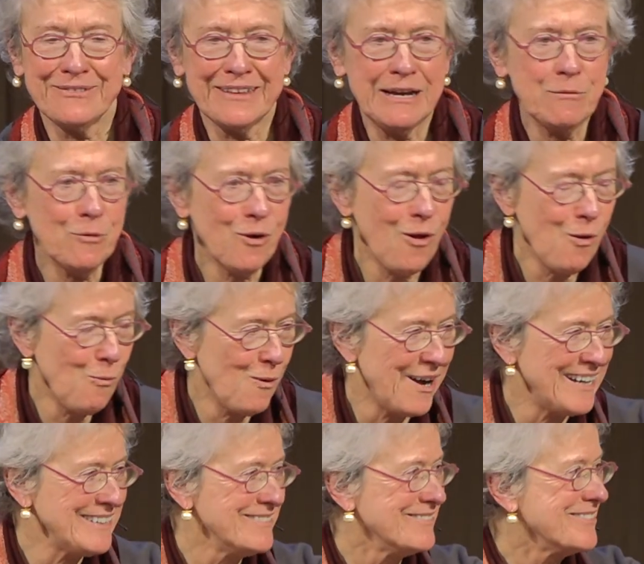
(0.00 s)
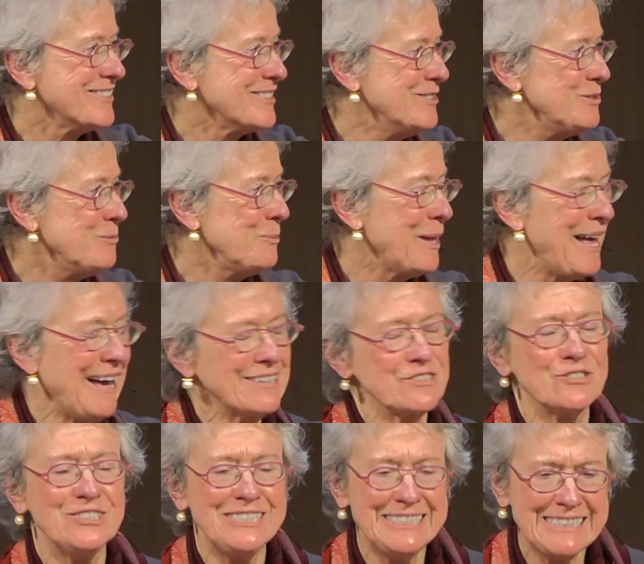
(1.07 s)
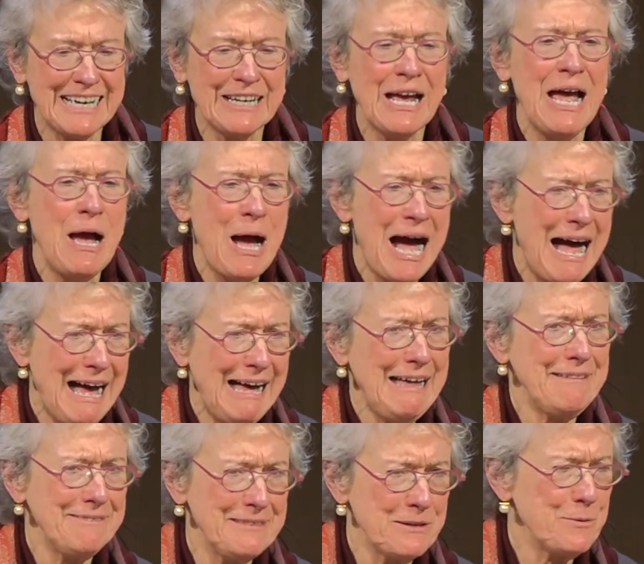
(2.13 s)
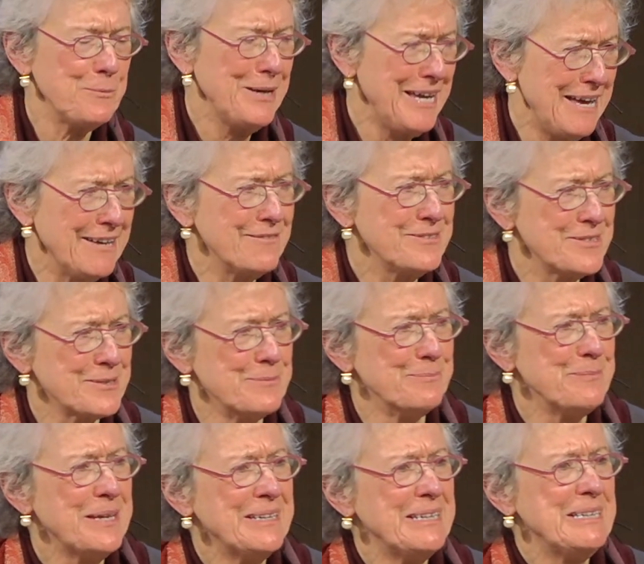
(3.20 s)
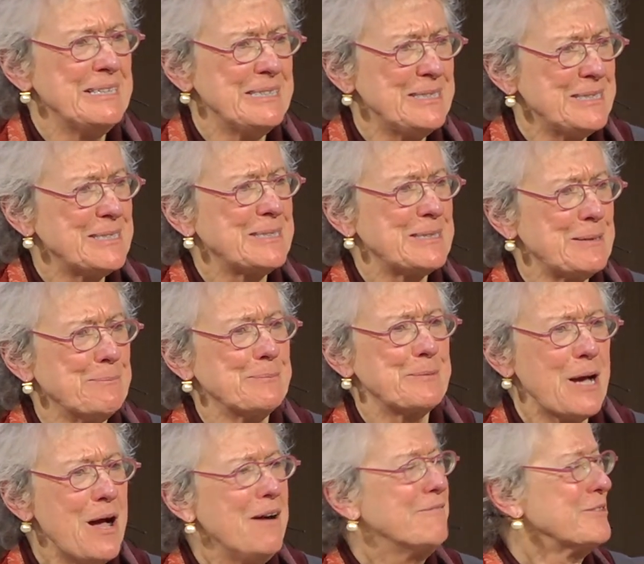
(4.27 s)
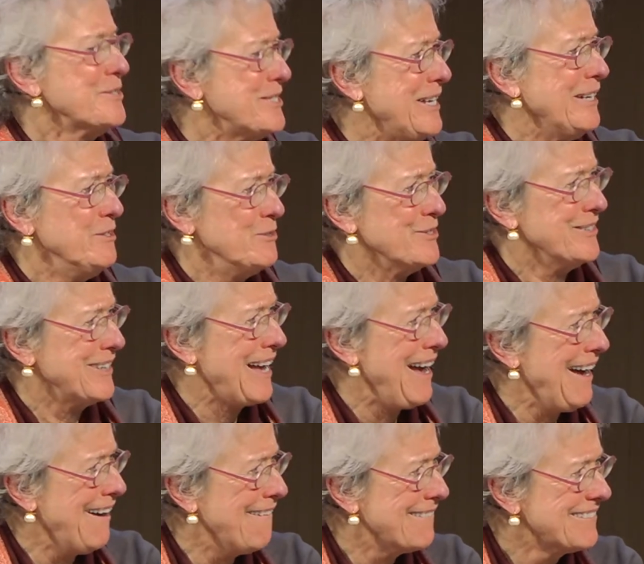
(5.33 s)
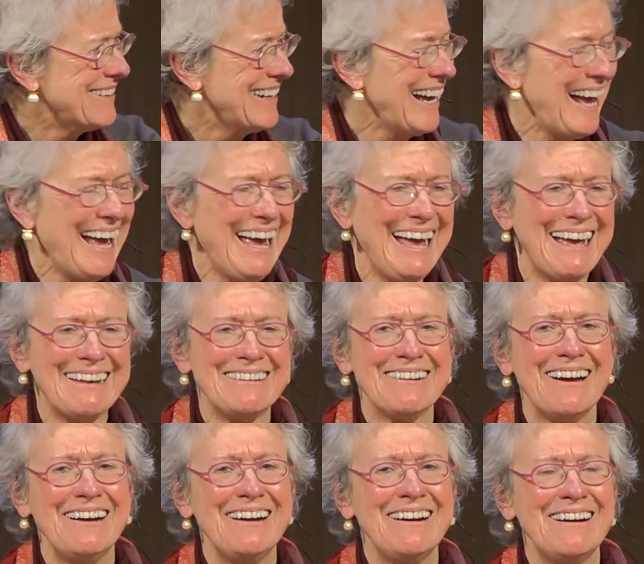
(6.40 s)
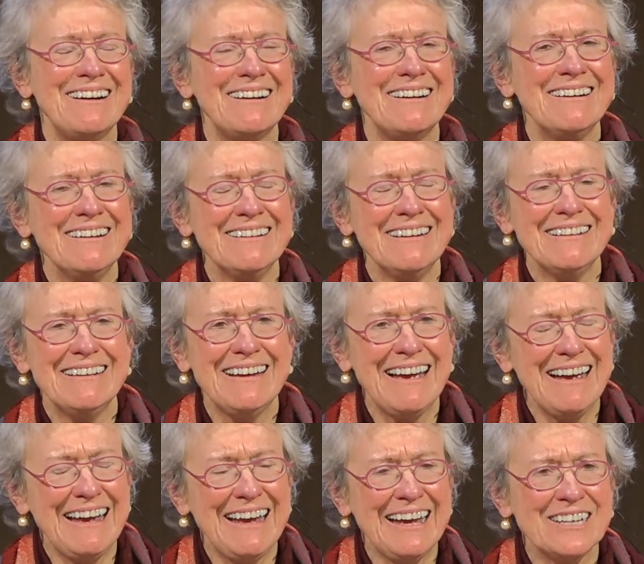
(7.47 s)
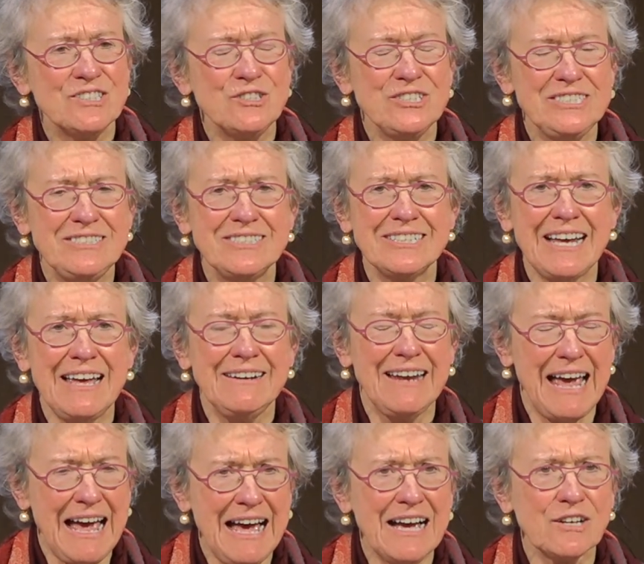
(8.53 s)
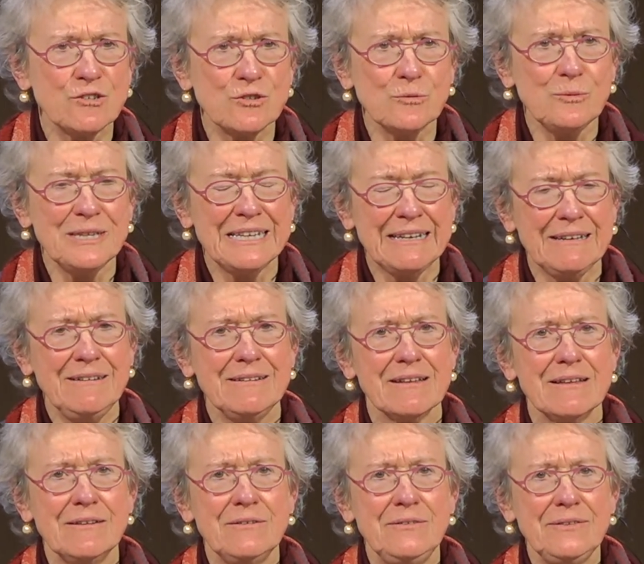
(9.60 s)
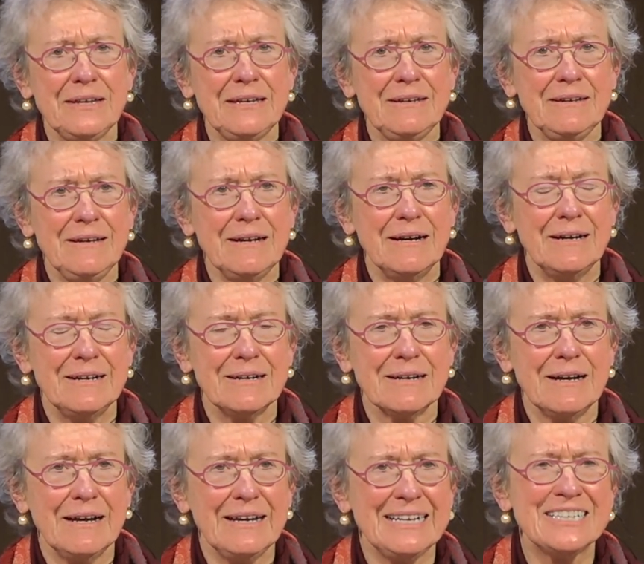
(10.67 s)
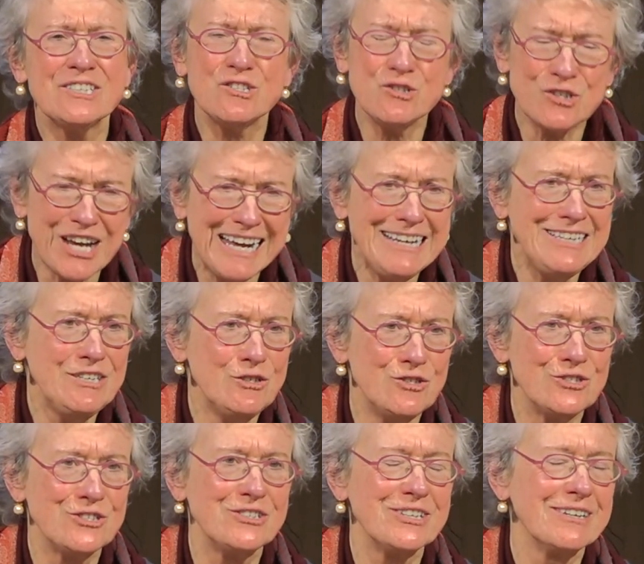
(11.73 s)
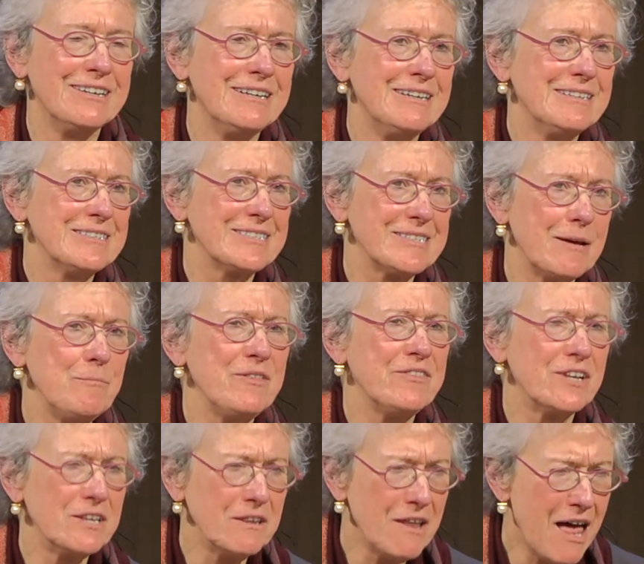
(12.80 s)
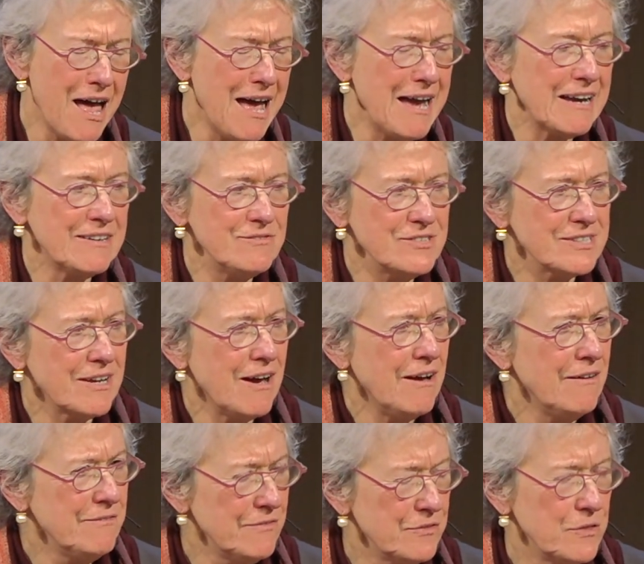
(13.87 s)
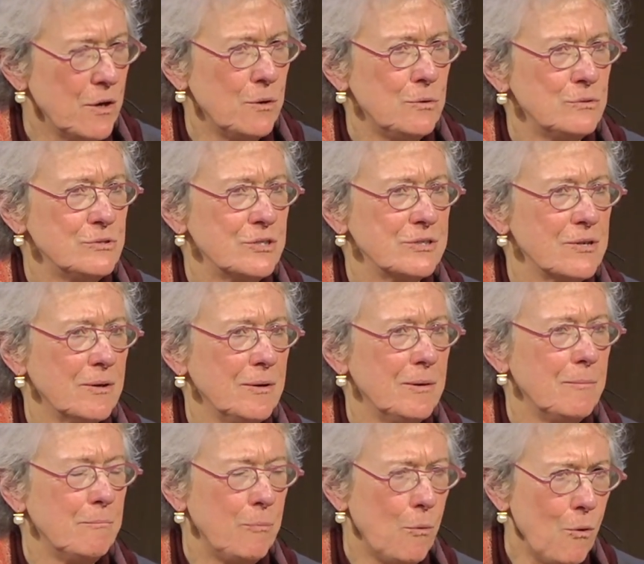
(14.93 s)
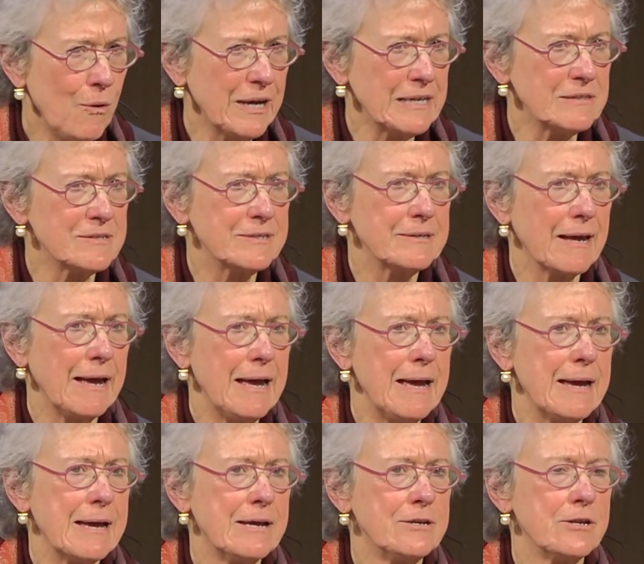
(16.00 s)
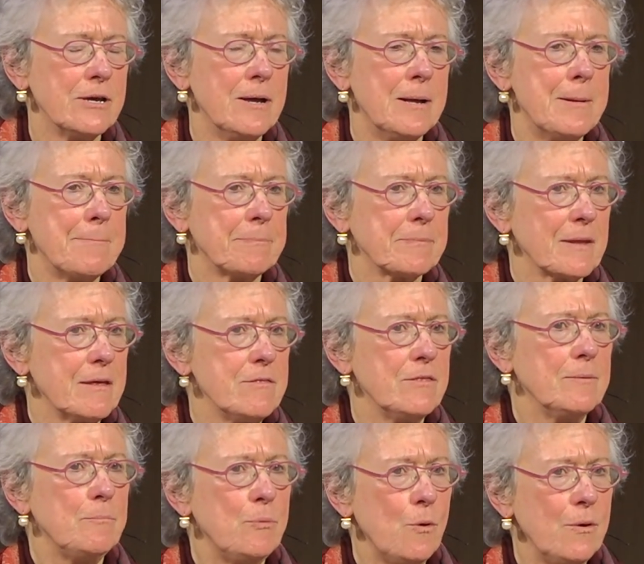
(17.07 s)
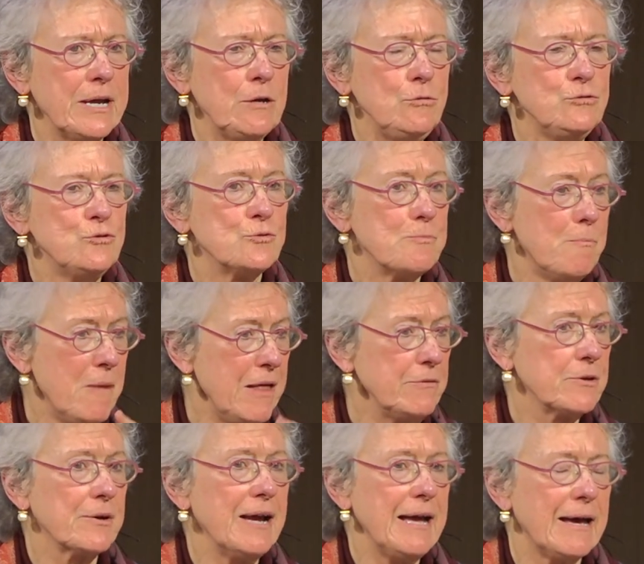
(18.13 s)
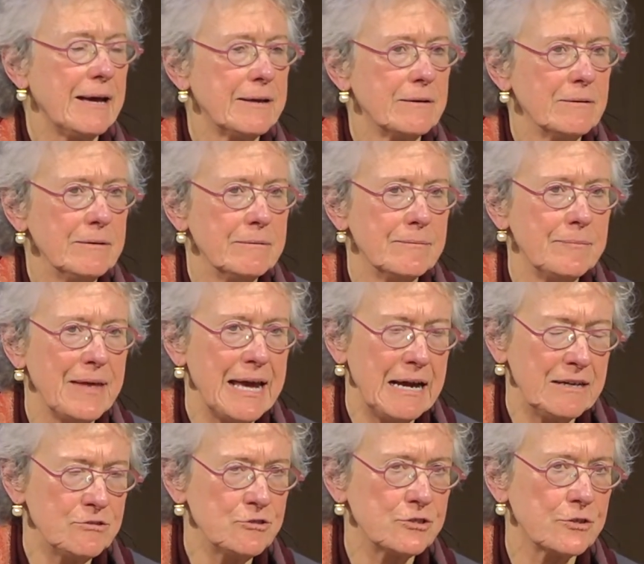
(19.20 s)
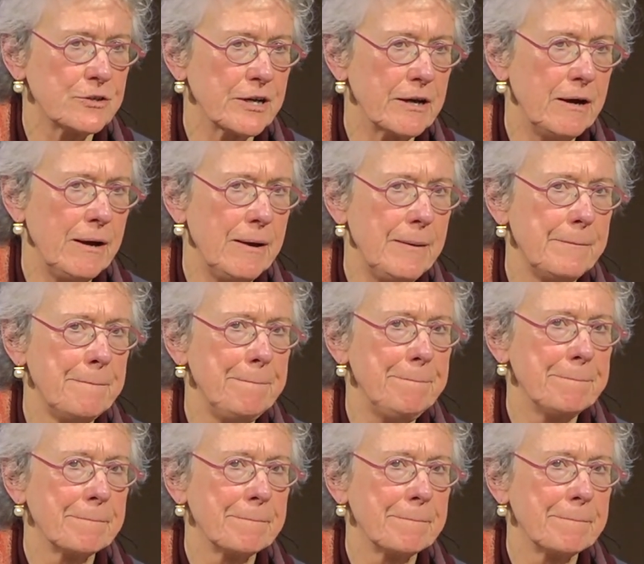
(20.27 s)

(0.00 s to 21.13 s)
They were all white, she was black. She said, I think we have some conversation to have. and she said, actually, it changed some of the lives of those boys. And the boy whose mother had asked her to come